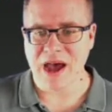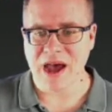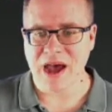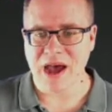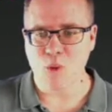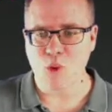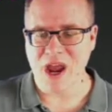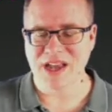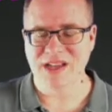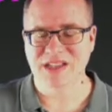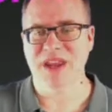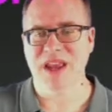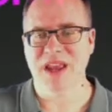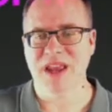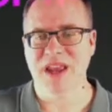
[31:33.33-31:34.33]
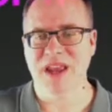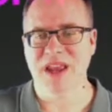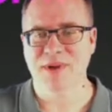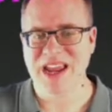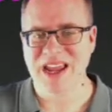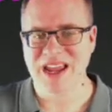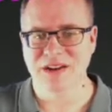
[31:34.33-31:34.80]
ways to be able to
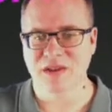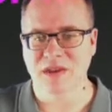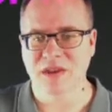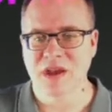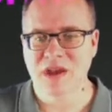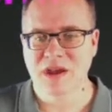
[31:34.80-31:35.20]
handle